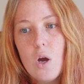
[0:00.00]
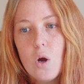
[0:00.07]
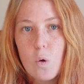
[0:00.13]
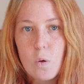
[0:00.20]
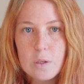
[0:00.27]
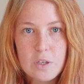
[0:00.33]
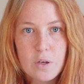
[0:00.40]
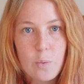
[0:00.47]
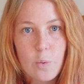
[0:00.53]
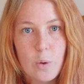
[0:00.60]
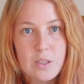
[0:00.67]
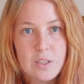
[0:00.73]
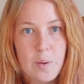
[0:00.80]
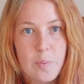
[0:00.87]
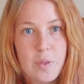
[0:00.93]
Also,
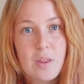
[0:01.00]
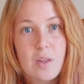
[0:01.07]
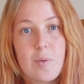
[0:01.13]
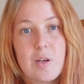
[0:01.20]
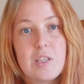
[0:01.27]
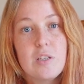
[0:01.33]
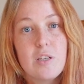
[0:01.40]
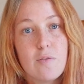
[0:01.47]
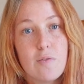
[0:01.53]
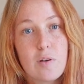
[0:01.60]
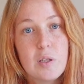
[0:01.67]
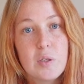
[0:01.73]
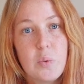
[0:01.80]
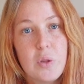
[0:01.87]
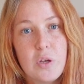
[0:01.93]
what's something that makes it
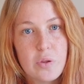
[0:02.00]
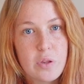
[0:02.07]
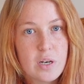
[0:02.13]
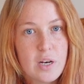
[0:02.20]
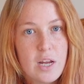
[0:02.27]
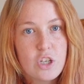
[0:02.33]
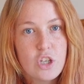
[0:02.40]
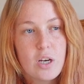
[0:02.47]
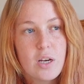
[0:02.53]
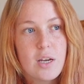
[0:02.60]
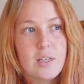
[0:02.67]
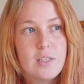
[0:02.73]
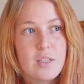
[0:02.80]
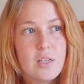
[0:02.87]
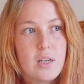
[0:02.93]
difficult with euthanasia
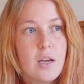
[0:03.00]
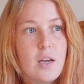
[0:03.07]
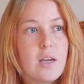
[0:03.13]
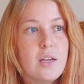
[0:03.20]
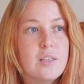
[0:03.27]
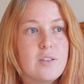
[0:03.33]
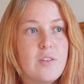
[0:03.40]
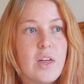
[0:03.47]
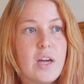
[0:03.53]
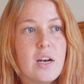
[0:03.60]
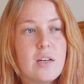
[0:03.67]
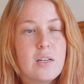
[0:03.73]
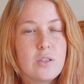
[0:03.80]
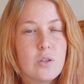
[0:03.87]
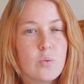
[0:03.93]
is is that
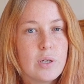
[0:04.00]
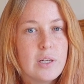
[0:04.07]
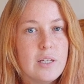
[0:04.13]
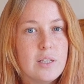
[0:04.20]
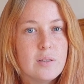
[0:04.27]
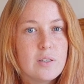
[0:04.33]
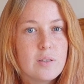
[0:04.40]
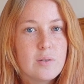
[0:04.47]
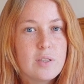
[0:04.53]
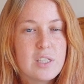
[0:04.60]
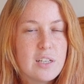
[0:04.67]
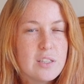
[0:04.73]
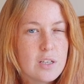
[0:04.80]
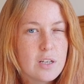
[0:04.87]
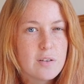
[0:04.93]
it is a really
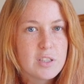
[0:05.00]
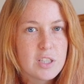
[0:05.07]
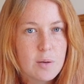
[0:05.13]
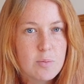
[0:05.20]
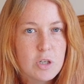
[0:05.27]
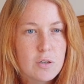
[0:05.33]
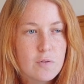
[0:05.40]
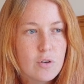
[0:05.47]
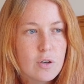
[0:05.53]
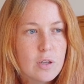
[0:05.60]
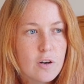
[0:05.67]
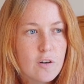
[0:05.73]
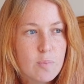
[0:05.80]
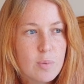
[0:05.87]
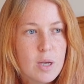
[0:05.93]
sensitive subject for a
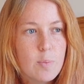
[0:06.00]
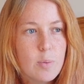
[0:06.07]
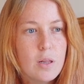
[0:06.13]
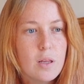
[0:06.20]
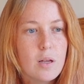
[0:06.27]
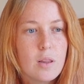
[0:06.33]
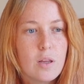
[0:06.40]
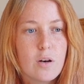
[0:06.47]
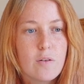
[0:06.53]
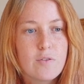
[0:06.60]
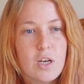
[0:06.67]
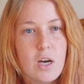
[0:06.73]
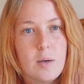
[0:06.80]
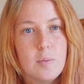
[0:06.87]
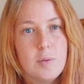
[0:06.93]
lot of people. A lot of
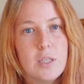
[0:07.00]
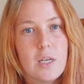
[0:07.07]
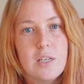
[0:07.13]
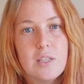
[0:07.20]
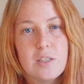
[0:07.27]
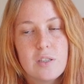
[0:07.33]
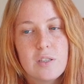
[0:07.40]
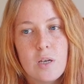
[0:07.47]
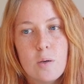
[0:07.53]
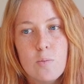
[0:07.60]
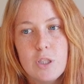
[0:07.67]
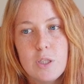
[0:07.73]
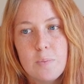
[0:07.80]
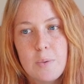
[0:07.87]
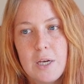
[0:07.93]
times it's
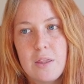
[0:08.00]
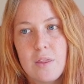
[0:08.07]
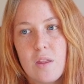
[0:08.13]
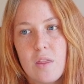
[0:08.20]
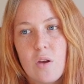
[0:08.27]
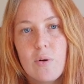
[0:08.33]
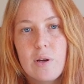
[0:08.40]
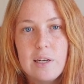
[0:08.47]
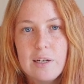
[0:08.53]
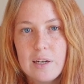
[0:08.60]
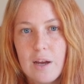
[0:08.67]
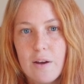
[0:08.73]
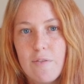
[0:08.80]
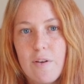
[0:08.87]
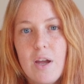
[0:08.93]
someone's pet that they really
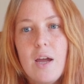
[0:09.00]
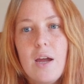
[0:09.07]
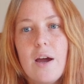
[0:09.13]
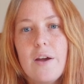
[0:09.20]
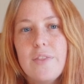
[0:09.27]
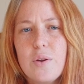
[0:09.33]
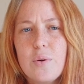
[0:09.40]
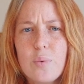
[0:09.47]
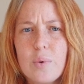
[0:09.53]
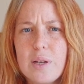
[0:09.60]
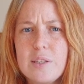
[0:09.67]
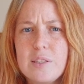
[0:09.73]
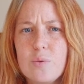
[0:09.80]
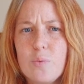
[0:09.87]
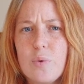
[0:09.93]
love and they
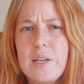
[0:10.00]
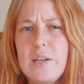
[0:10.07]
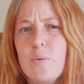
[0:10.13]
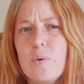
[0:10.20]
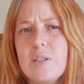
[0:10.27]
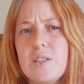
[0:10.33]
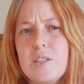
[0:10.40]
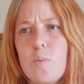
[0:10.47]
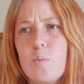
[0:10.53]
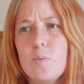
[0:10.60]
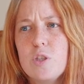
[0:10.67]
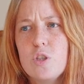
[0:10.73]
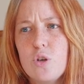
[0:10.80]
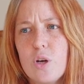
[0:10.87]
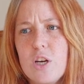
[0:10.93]
really really want some
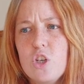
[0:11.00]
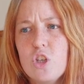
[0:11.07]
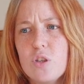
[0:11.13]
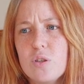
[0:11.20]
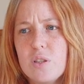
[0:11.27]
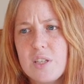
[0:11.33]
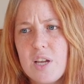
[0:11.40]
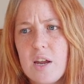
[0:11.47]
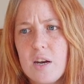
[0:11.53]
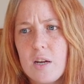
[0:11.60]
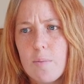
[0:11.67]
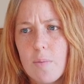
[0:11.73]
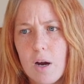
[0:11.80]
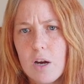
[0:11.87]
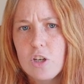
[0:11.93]
stranger
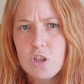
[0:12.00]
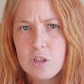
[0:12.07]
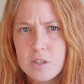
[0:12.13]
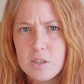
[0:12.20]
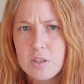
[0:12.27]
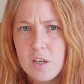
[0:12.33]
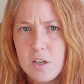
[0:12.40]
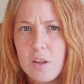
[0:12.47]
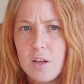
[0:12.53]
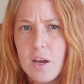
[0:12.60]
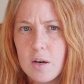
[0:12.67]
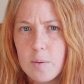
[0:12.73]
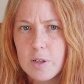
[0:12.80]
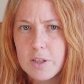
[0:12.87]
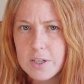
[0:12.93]
standing by just to see the
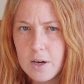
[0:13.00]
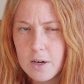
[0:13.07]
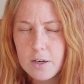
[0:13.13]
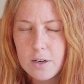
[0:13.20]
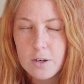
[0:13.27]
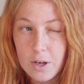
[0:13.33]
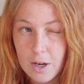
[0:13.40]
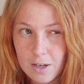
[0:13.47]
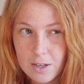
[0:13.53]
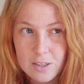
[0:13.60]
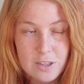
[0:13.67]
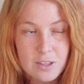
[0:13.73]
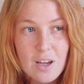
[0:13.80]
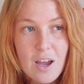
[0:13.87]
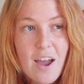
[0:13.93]
animal die. Okay,
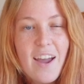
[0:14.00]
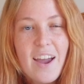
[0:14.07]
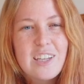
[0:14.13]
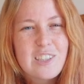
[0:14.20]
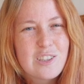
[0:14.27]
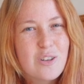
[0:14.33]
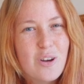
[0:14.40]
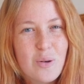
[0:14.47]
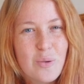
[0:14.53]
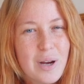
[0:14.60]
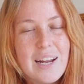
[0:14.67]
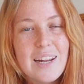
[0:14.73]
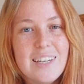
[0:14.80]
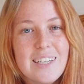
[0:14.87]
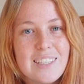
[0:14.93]
it's it's not
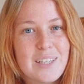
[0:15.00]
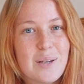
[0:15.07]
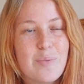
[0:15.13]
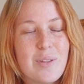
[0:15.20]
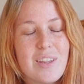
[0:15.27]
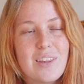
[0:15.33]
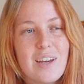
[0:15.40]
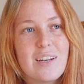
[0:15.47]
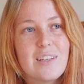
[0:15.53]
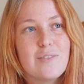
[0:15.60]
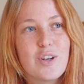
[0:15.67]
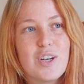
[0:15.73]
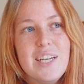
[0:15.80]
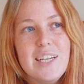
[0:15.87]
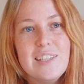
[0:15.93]
really something that is
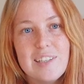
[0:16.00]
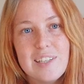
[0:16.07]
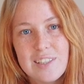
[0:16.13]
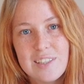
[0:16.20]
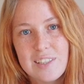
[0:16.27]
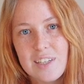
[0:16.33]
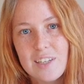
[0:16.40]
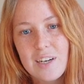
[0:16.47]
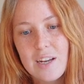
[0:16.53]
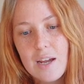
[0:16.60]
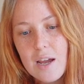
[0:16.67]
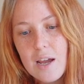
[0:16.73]
very easily seen.